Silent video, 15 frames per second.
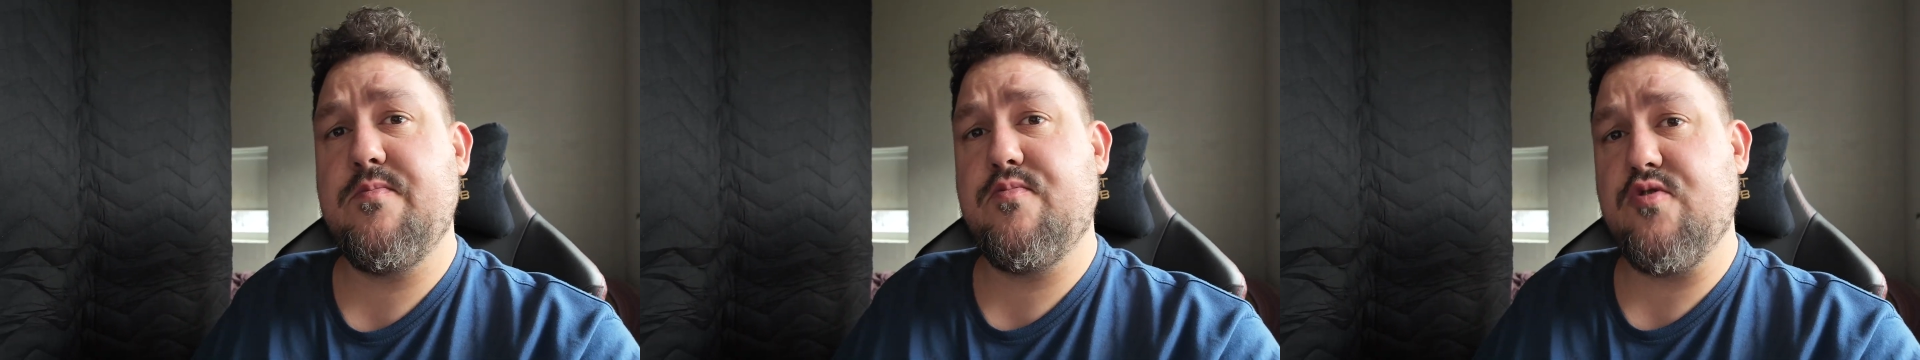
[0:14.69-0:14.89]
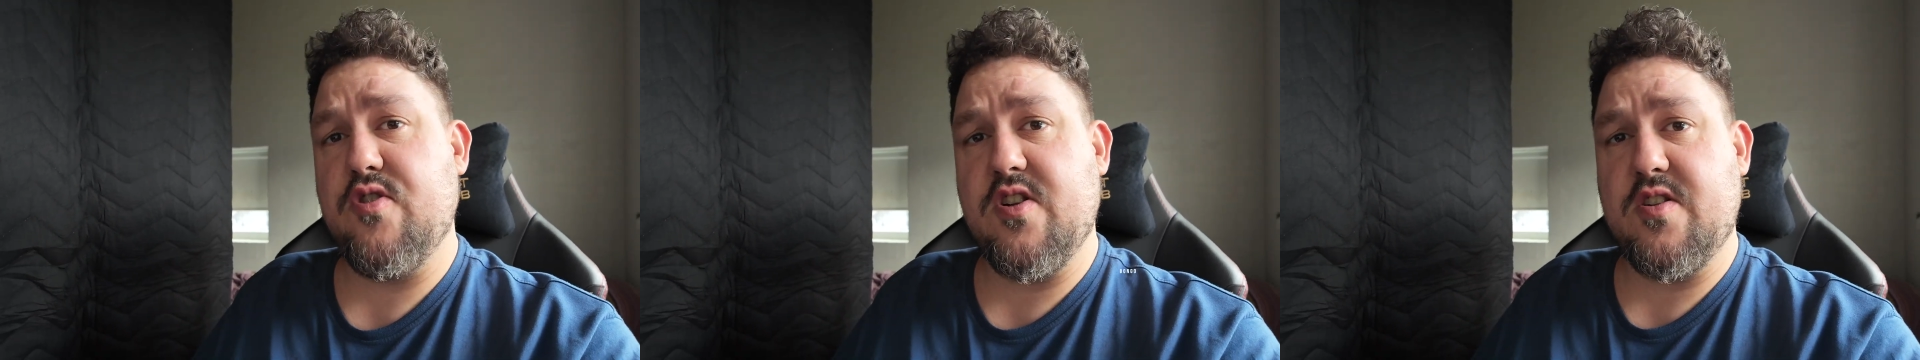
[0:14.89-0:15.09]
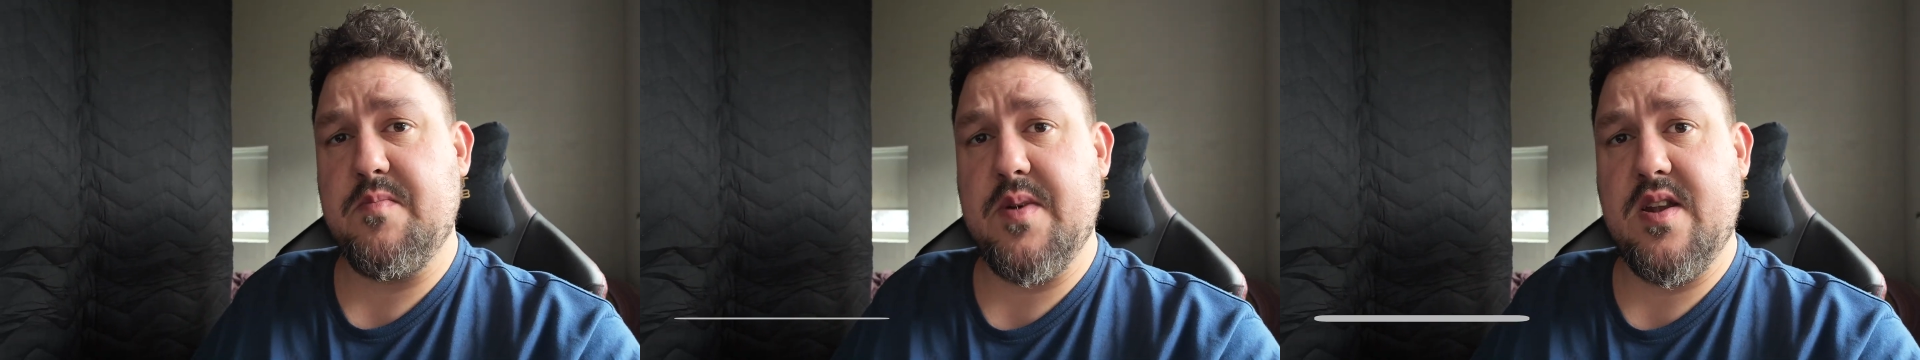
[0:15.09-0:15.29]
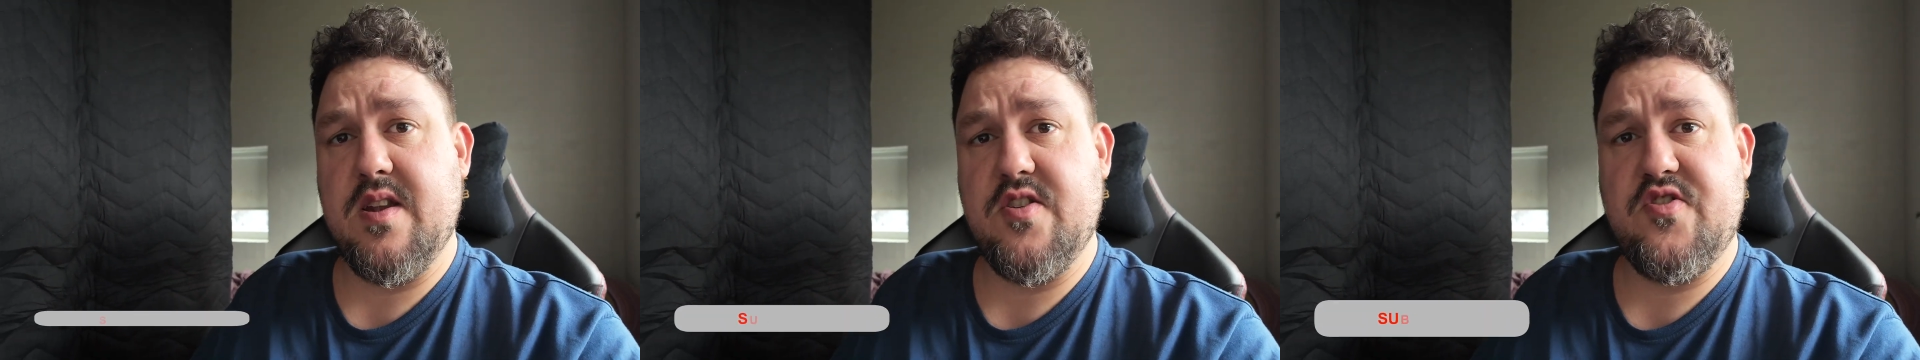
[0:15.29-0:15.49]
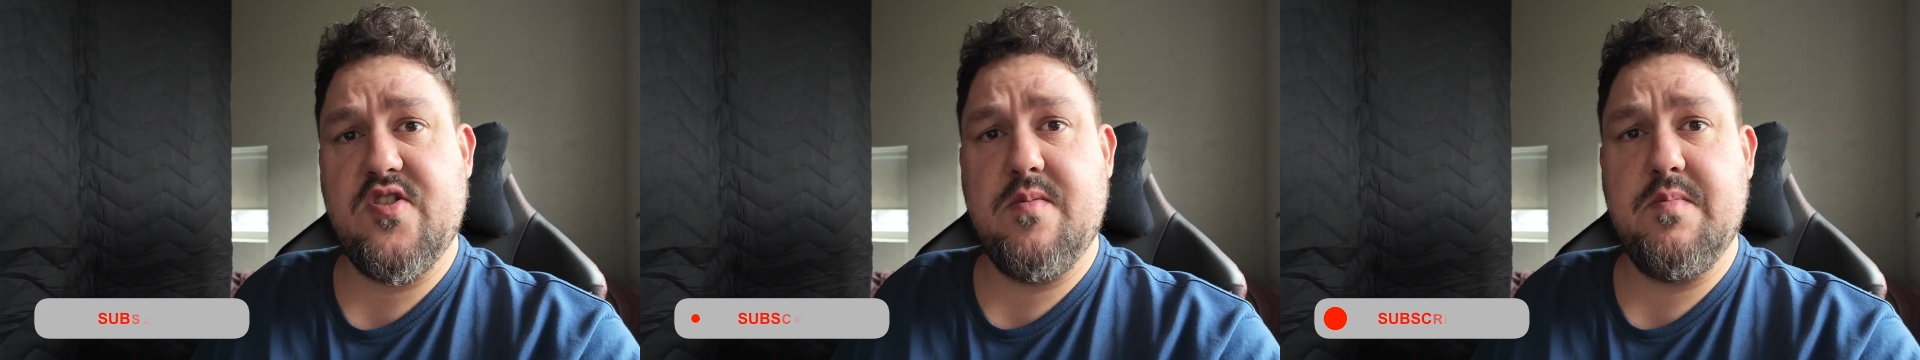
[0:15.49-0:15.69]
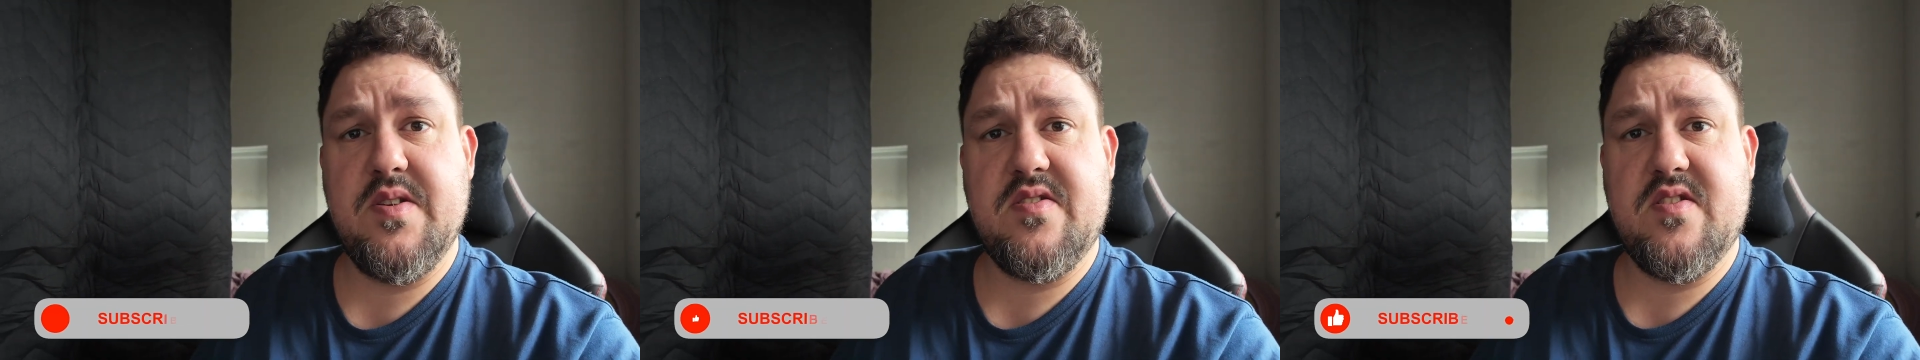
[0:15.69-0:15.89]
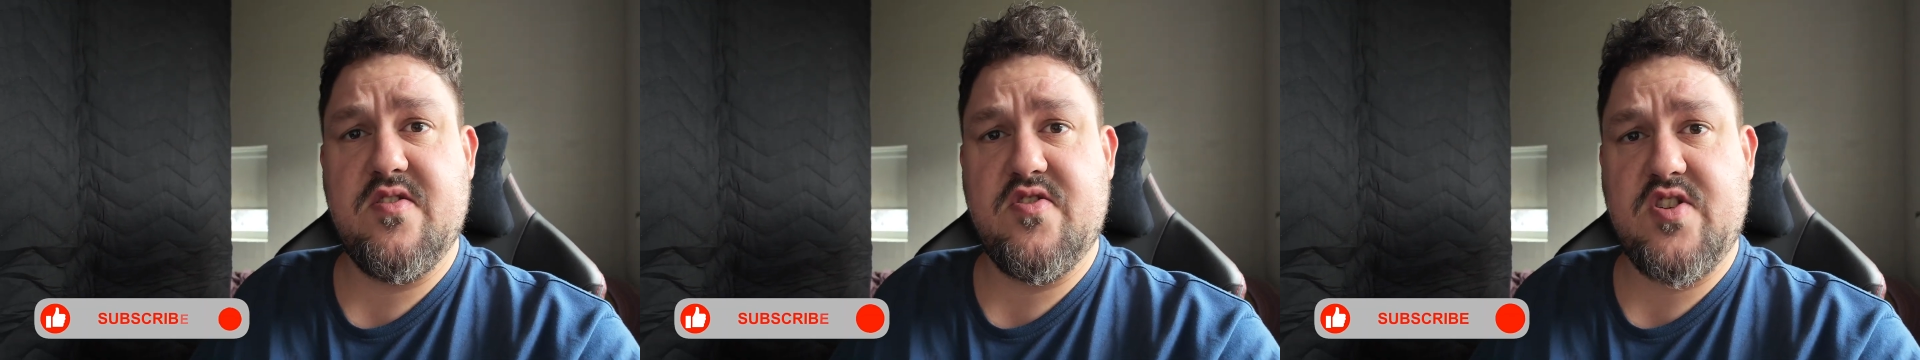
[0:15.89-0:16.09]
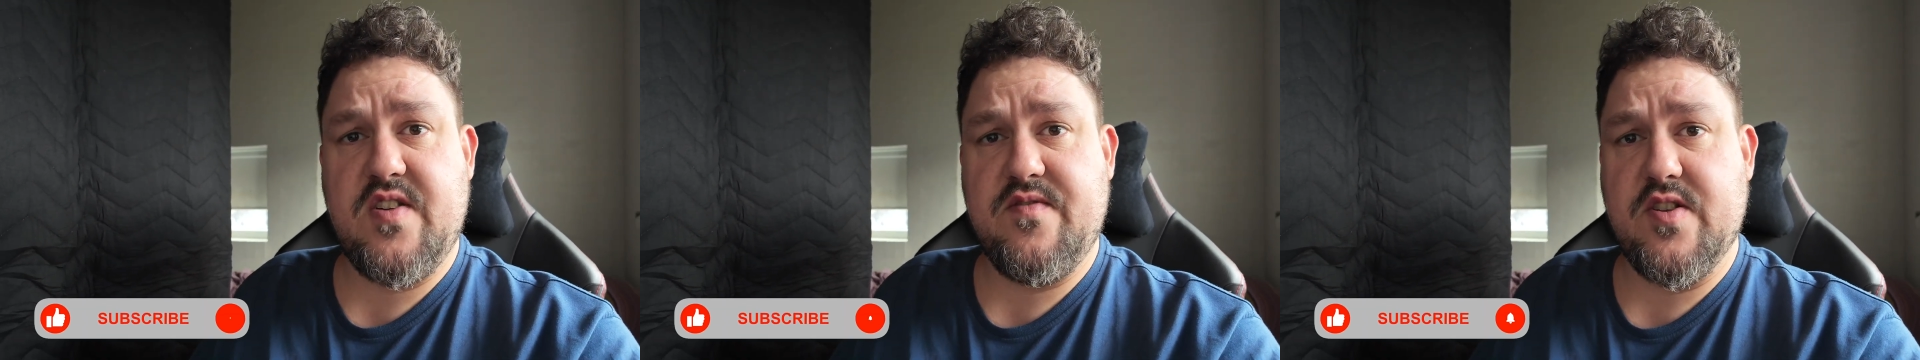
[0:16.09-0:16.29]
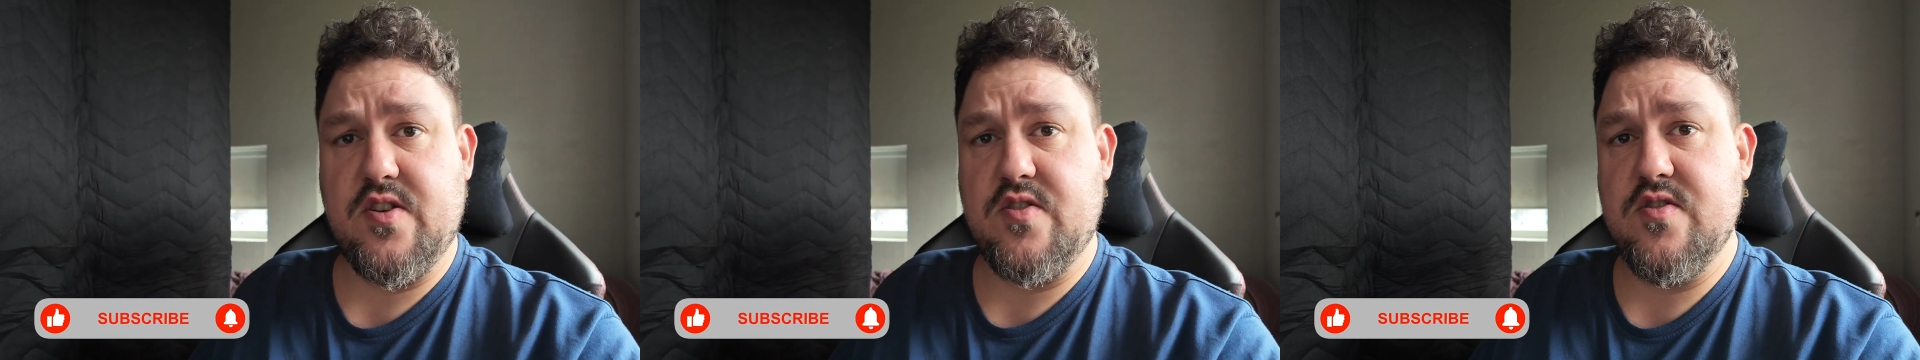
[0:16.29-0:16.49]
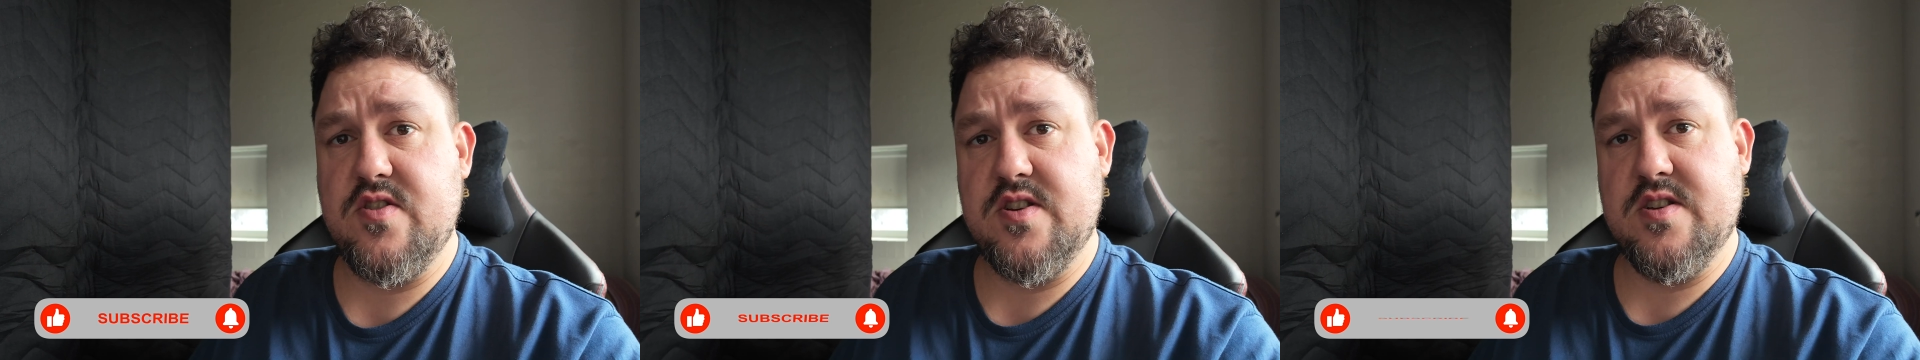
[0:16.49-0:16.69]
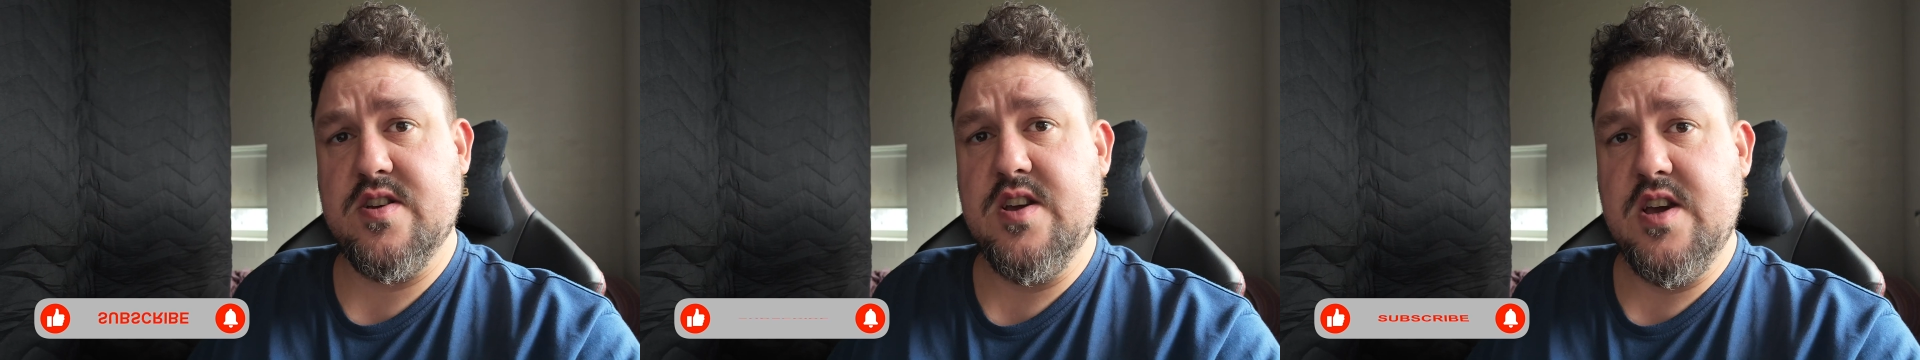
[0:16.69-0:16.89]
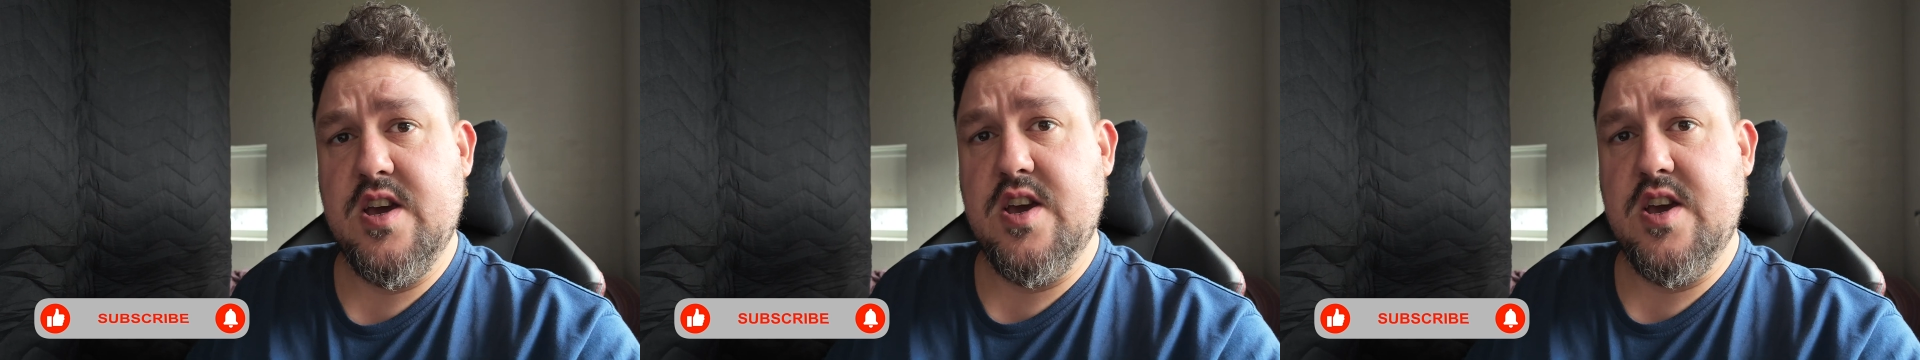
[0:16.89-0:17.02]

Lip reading: product manager, Mr. Stephan Külgen,